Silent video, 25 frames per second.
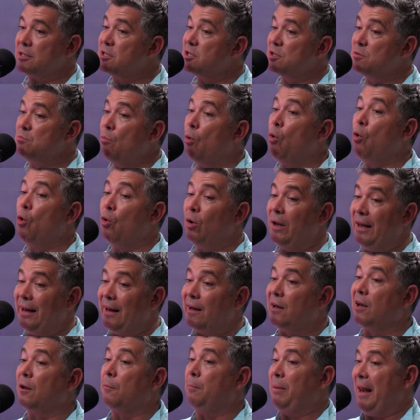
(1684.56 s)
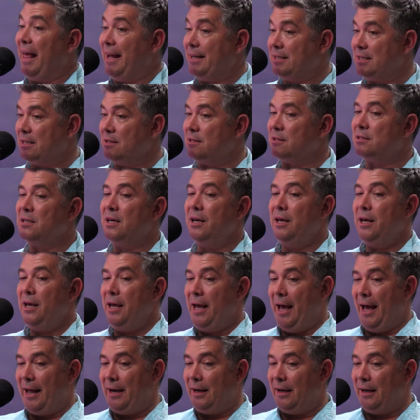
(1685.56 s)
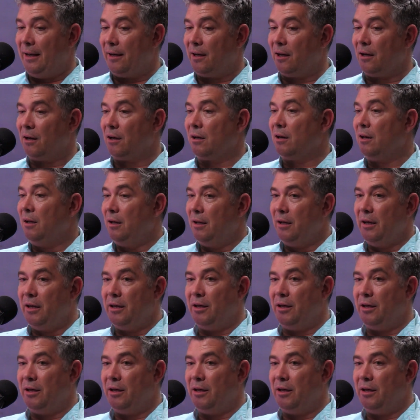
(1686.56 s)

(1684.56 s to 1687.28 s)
in small little places and little,